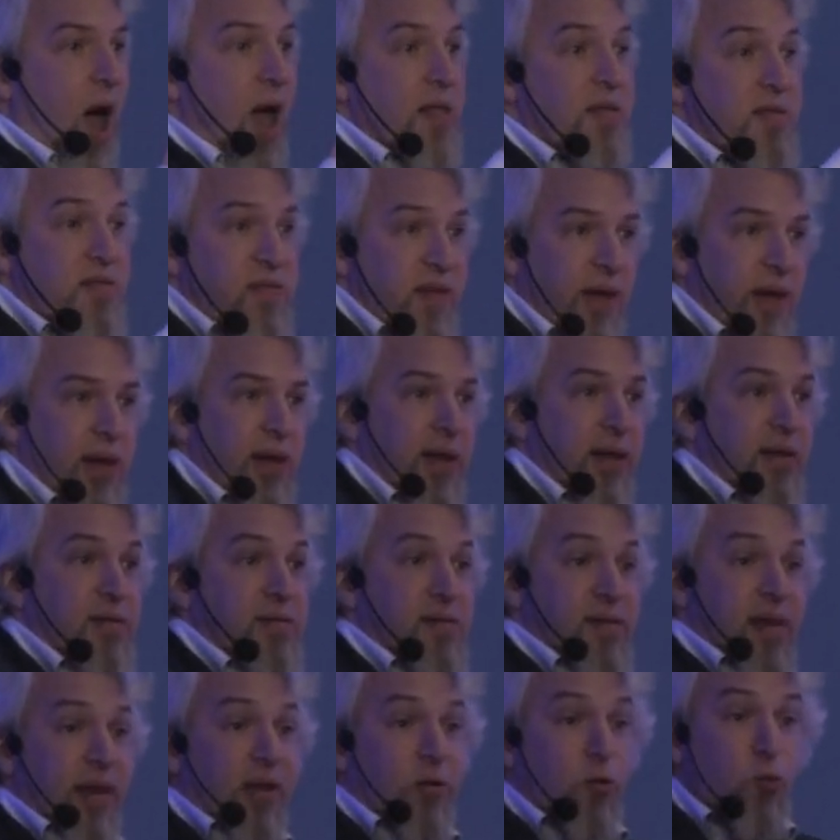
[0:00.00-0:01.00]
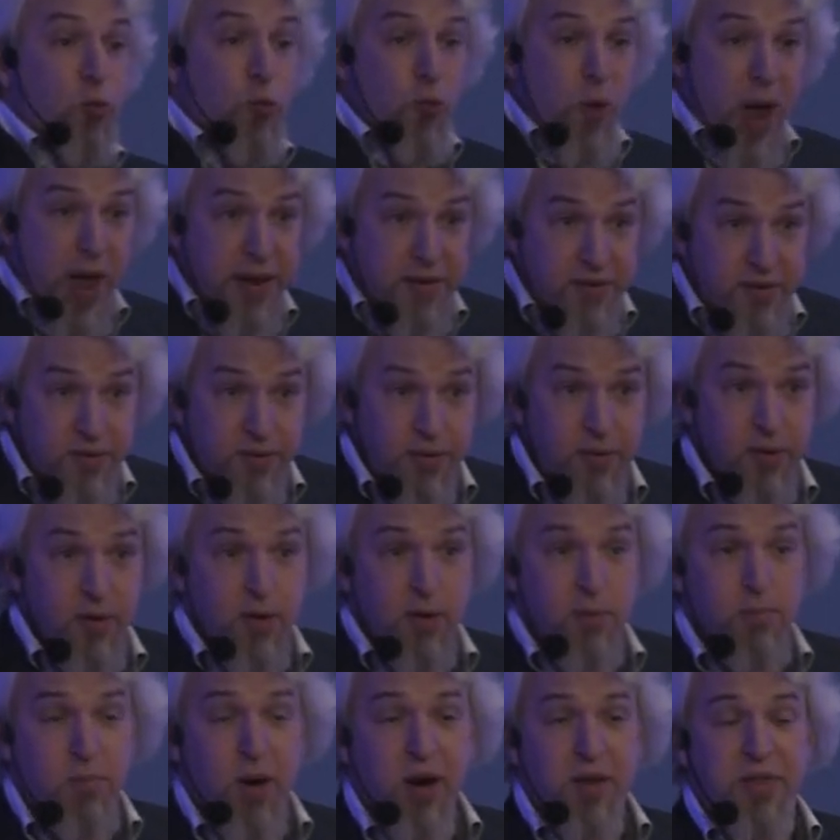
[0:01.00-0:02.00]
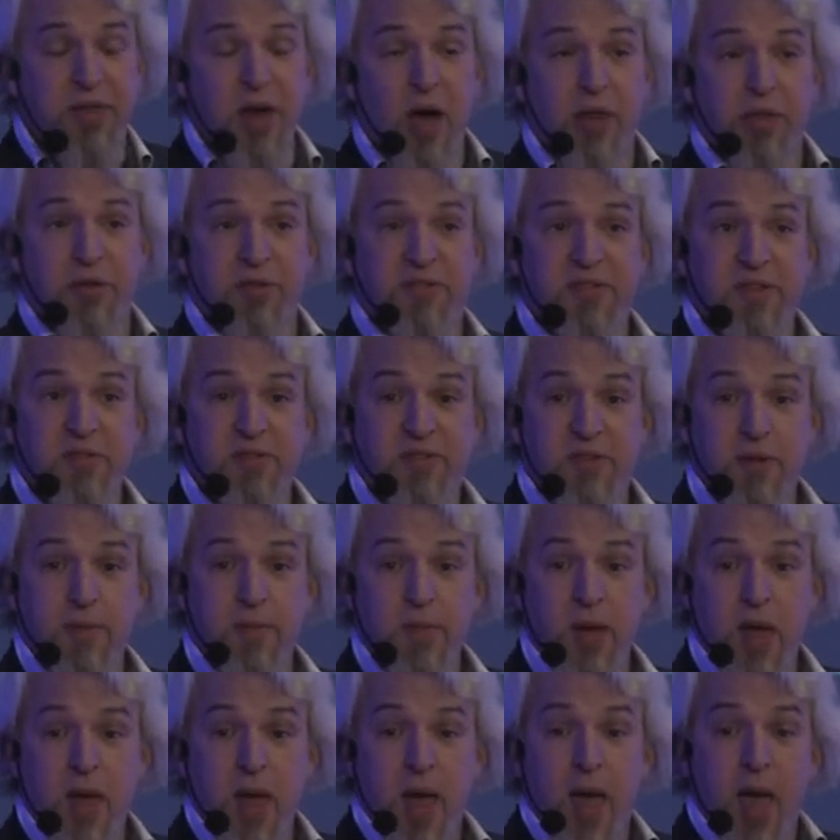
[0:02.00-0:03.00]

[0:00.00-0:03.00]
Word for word: unserialized, it gets read by the other system,